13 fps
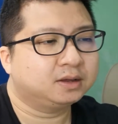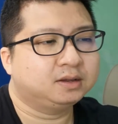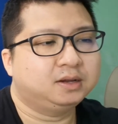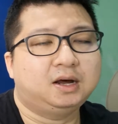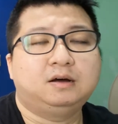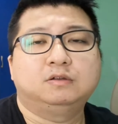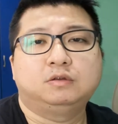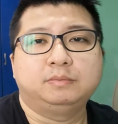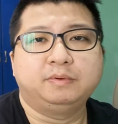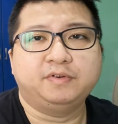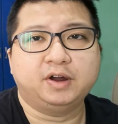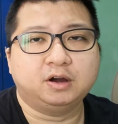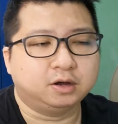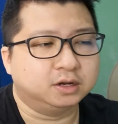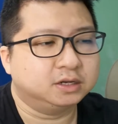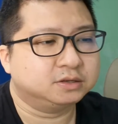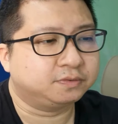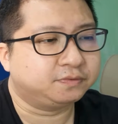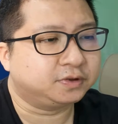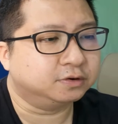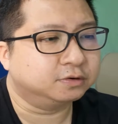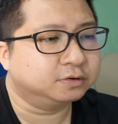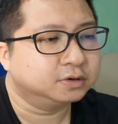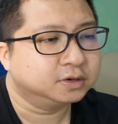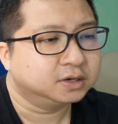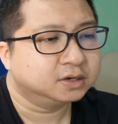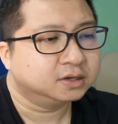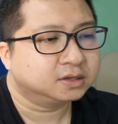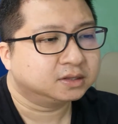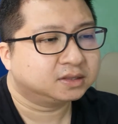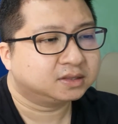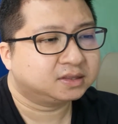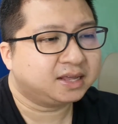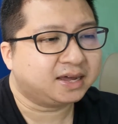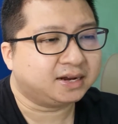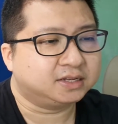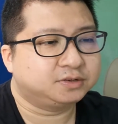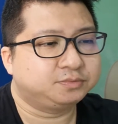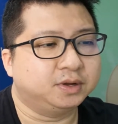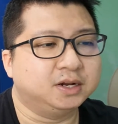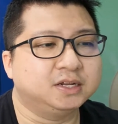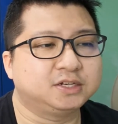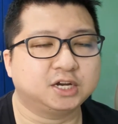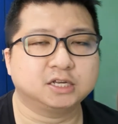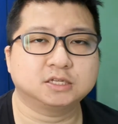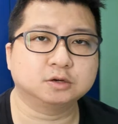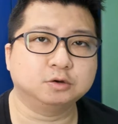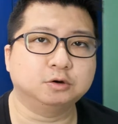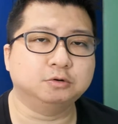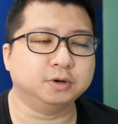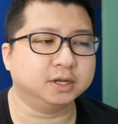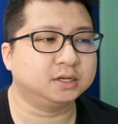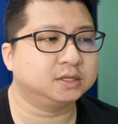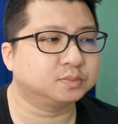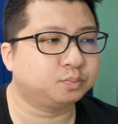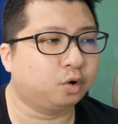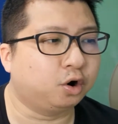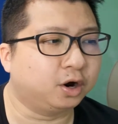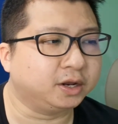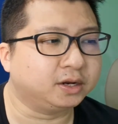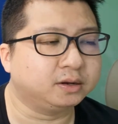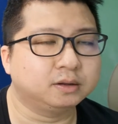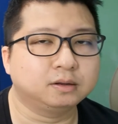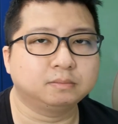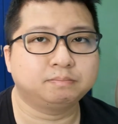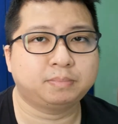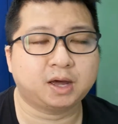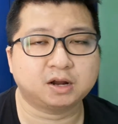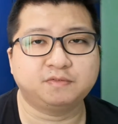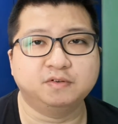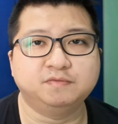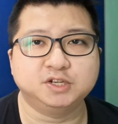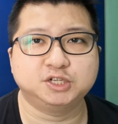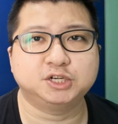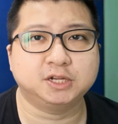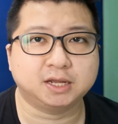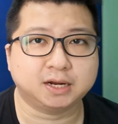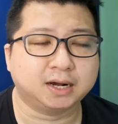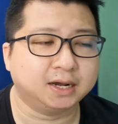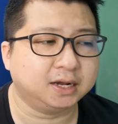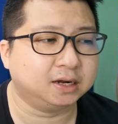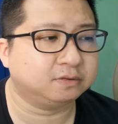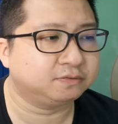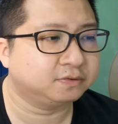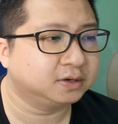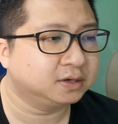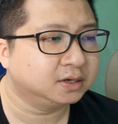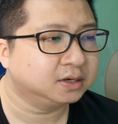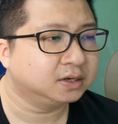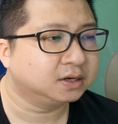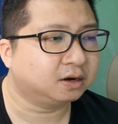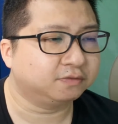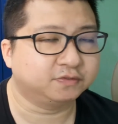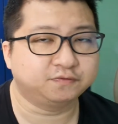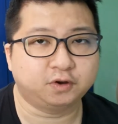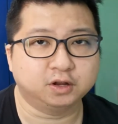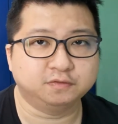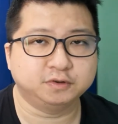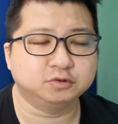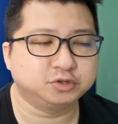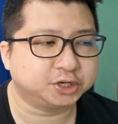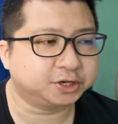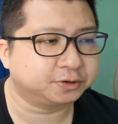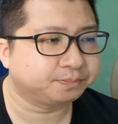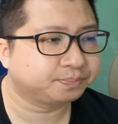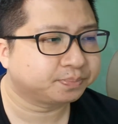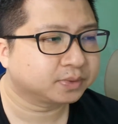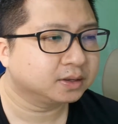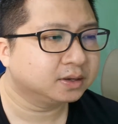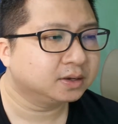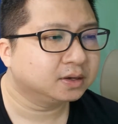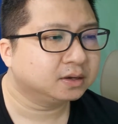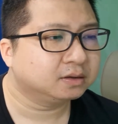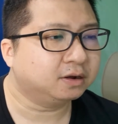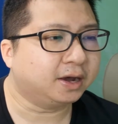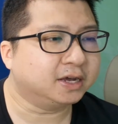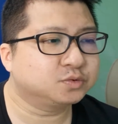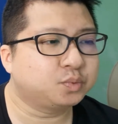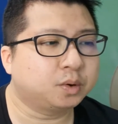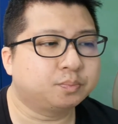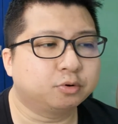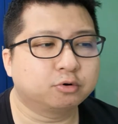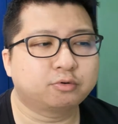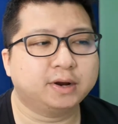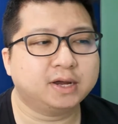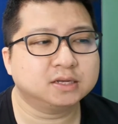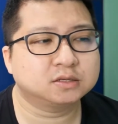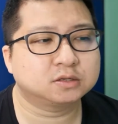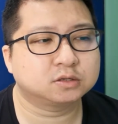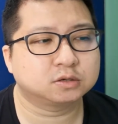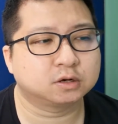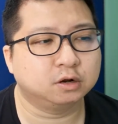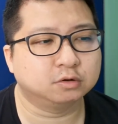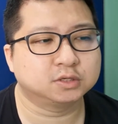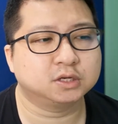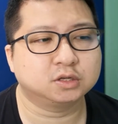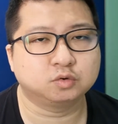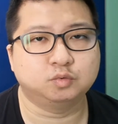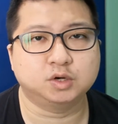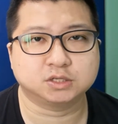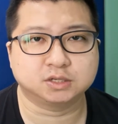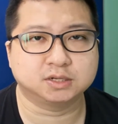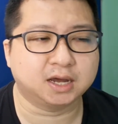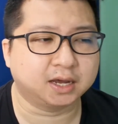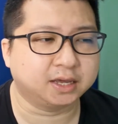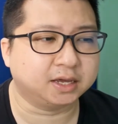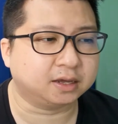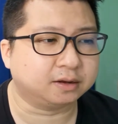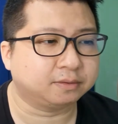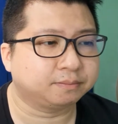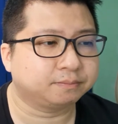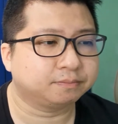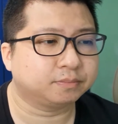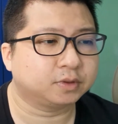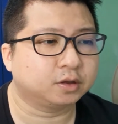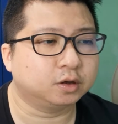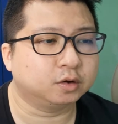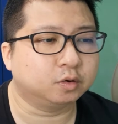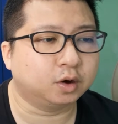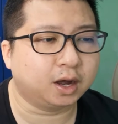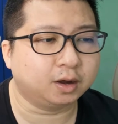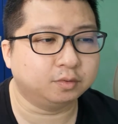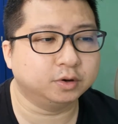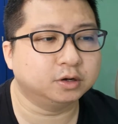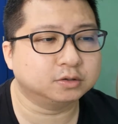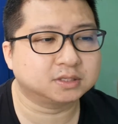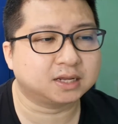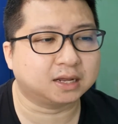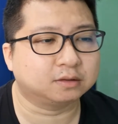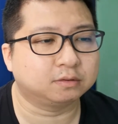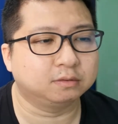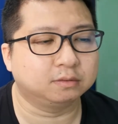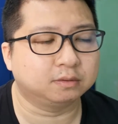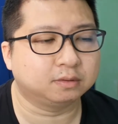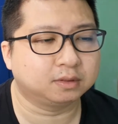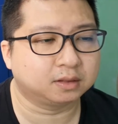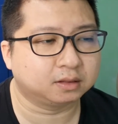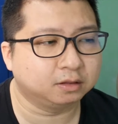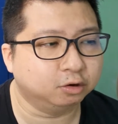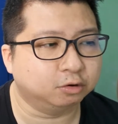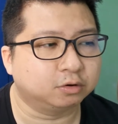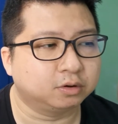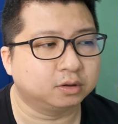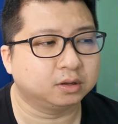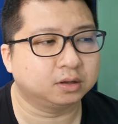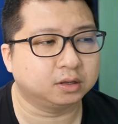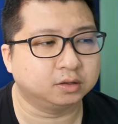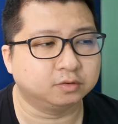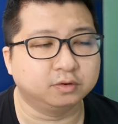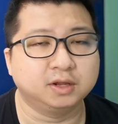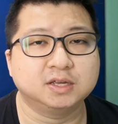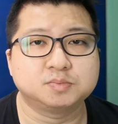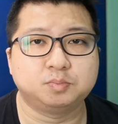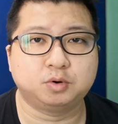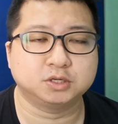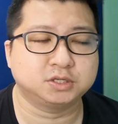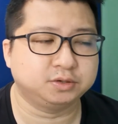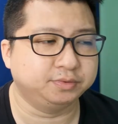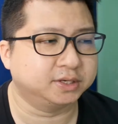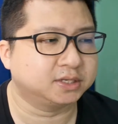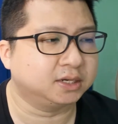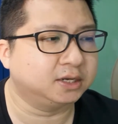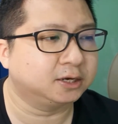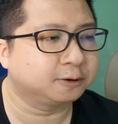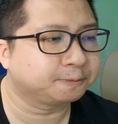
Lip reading: Now, to be very honest with you, that is really just a goal at this point, part of a vision that I have for the future. Now, as we progress closer towards the target, I will start to look into this more seriously.